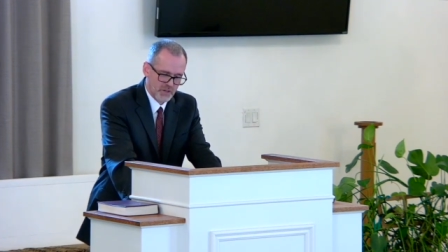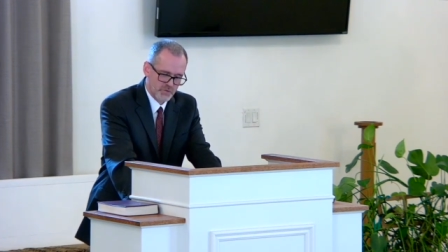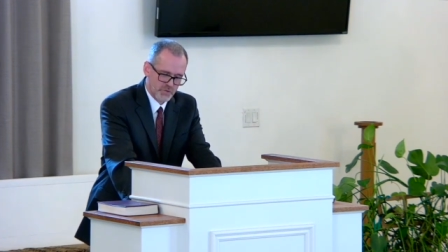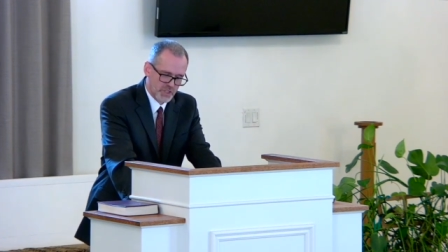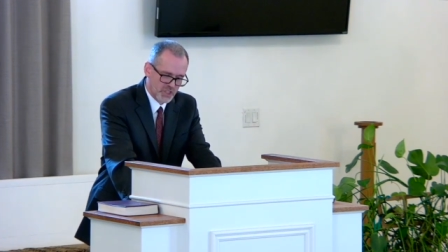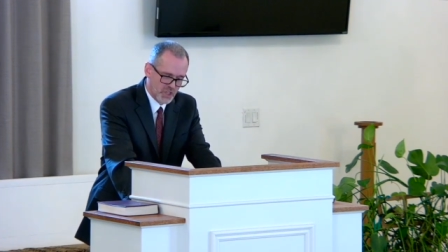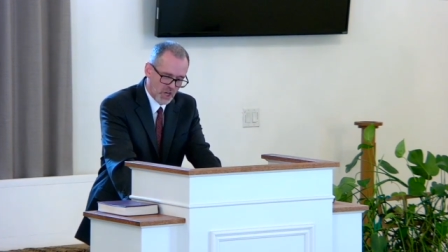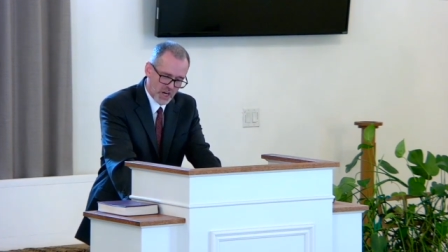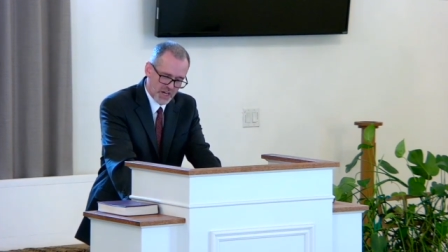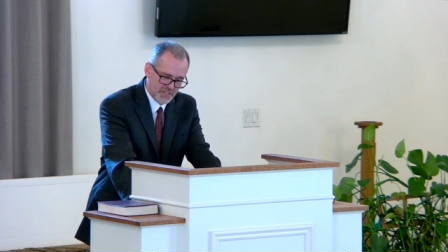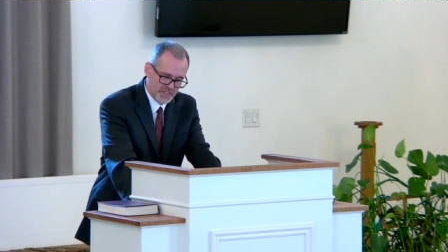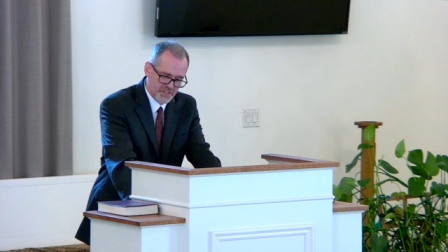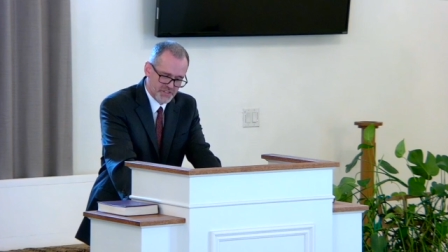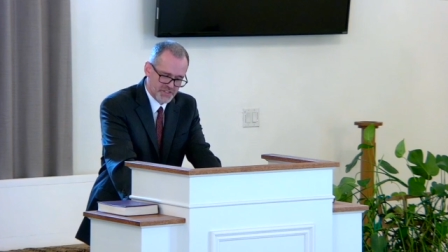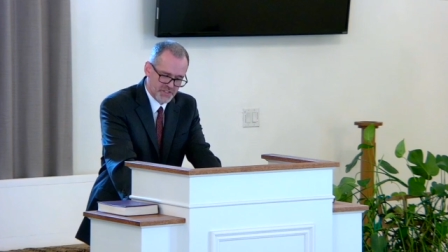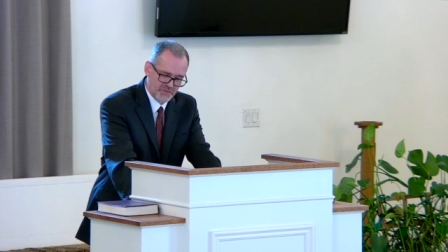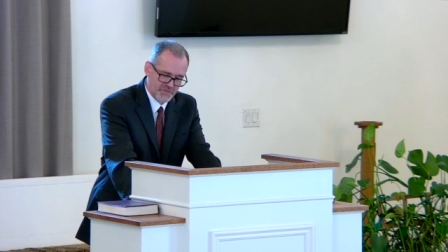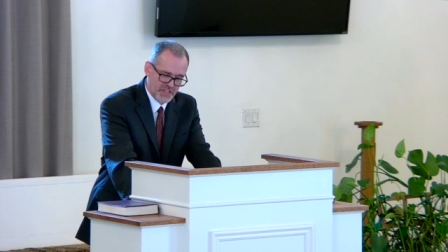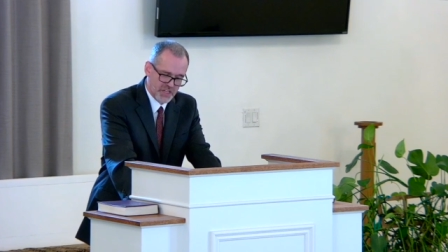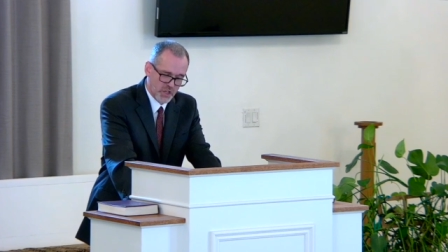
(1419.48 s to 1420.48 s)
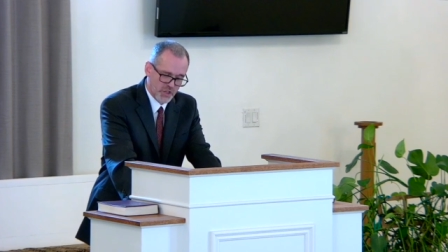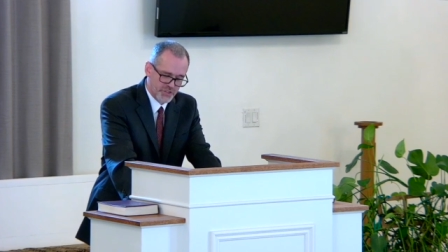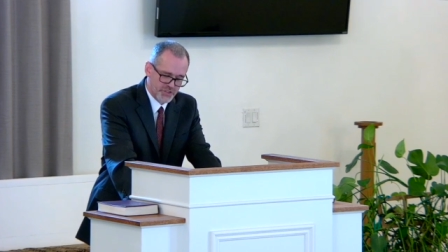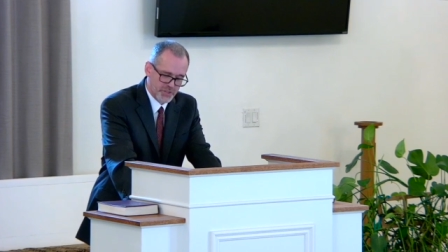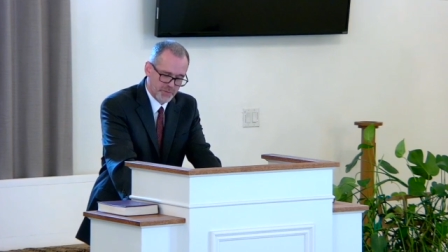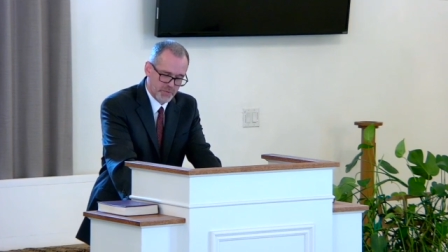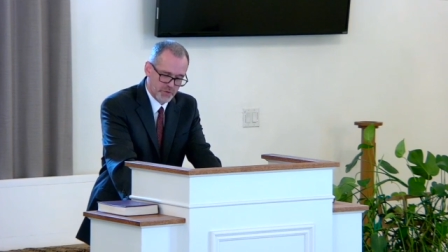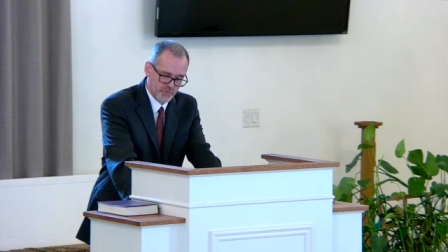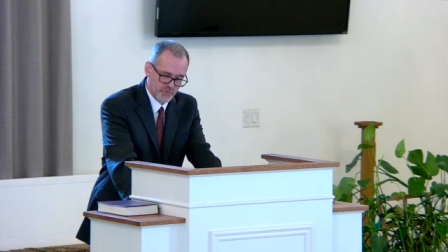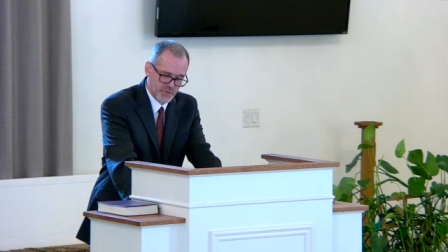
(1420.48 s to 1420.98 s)
Regardless of the
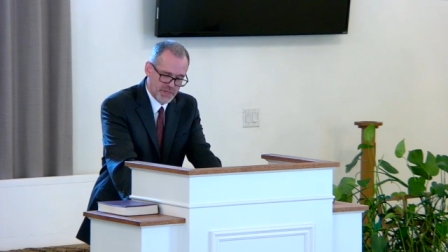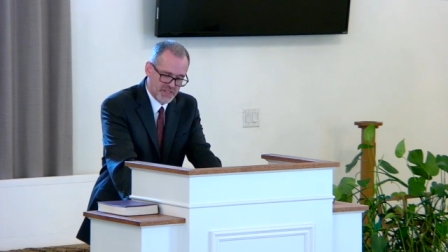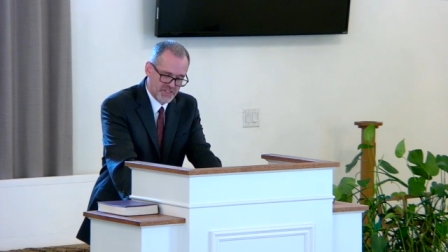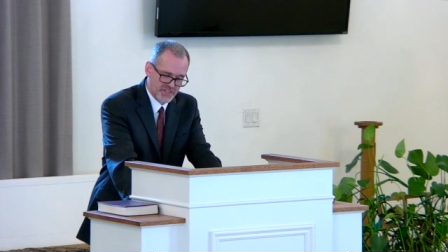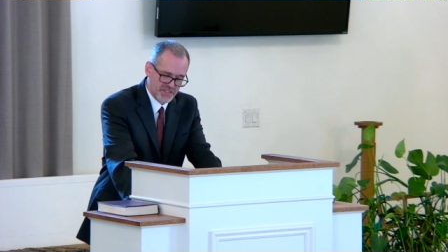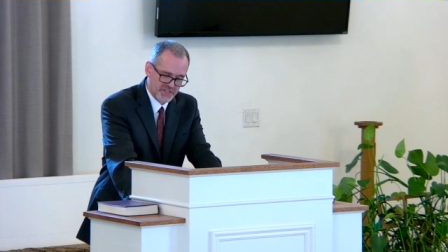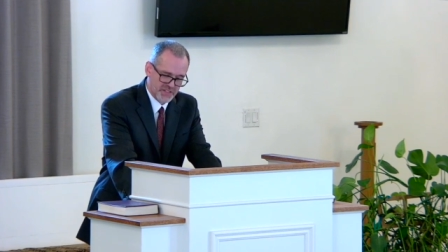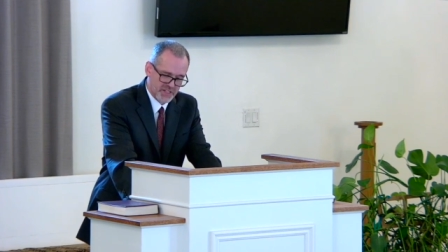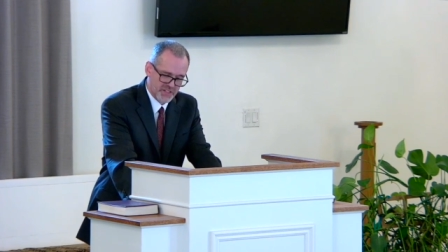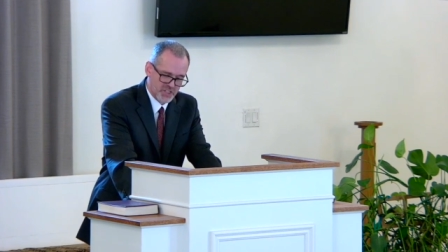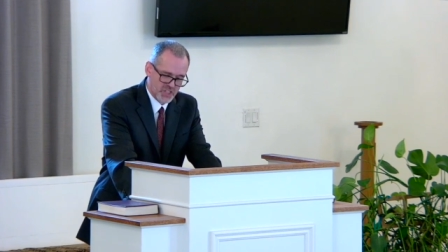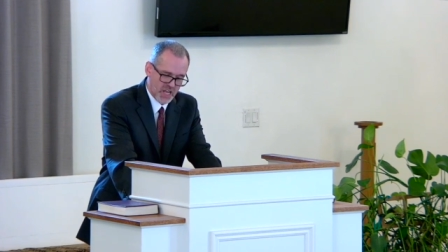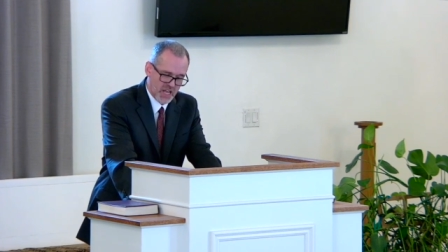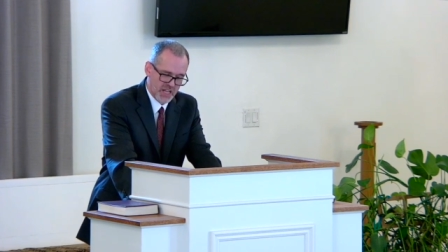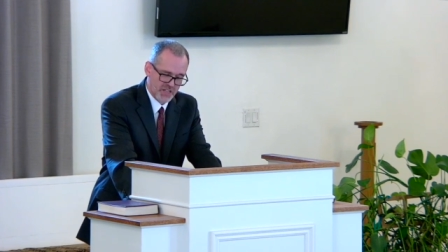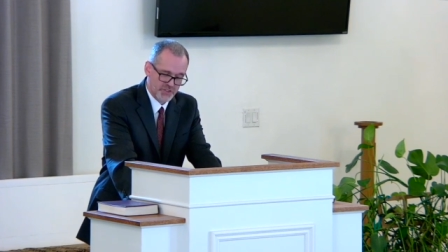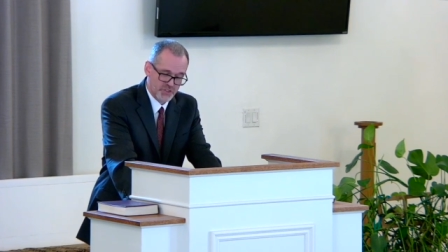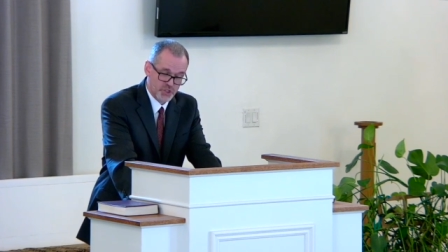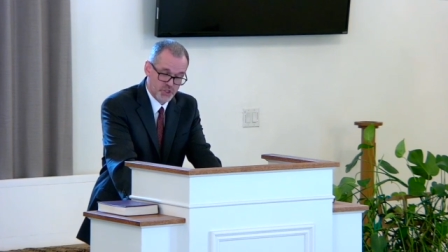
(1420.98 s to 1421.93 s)
ultimate reason that John